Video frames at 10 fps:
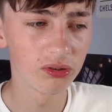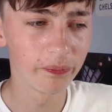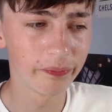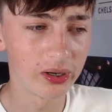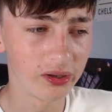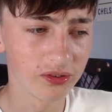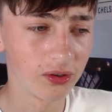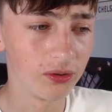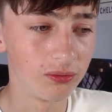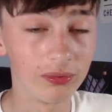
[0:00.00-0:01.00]
But
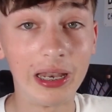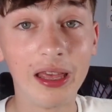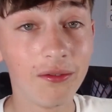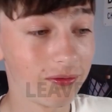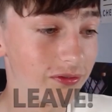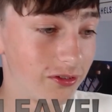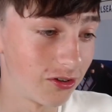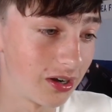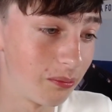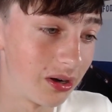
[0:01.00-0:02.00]
so leave for
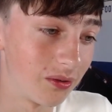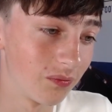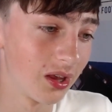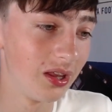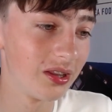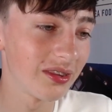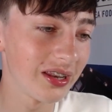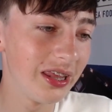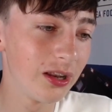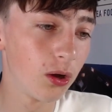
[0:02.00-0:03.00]
Charlie Brown.
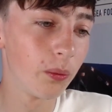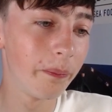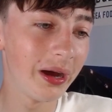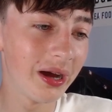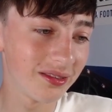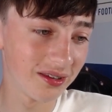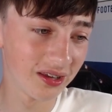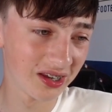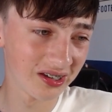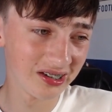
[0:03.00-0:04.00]
Danilo
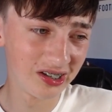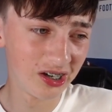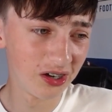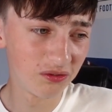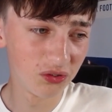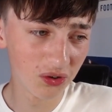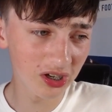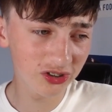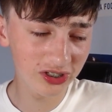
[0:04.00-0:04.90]
Pantic, not actually